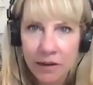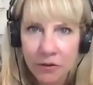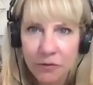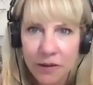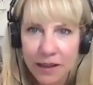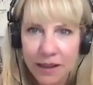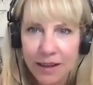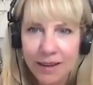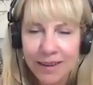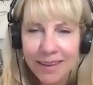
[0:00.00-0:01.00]
I was
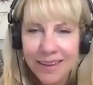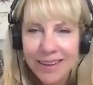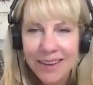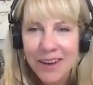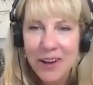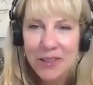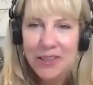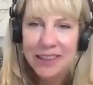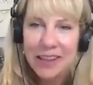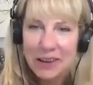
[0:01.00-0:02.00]
feeling all
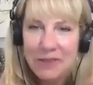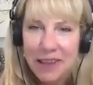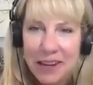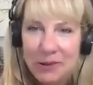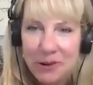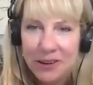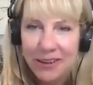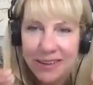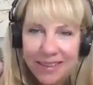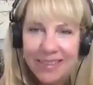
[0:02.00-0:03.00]
the love that you
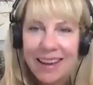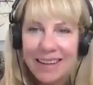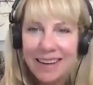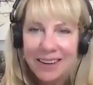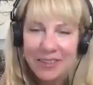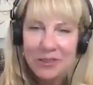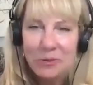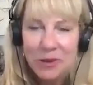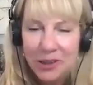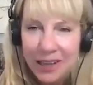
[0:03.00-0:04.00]
were sending to the
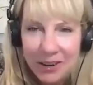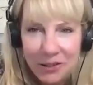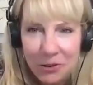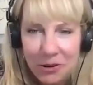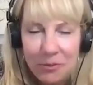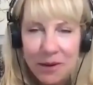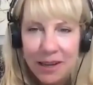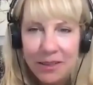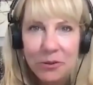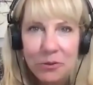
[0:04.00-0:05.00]
world as you were
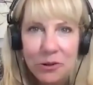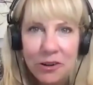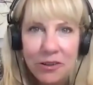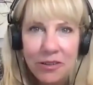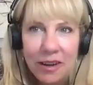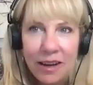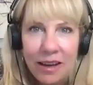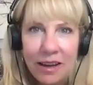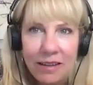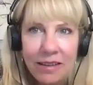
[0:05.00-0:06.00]
speaking those words.
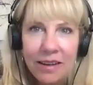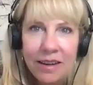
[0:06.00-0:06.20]
And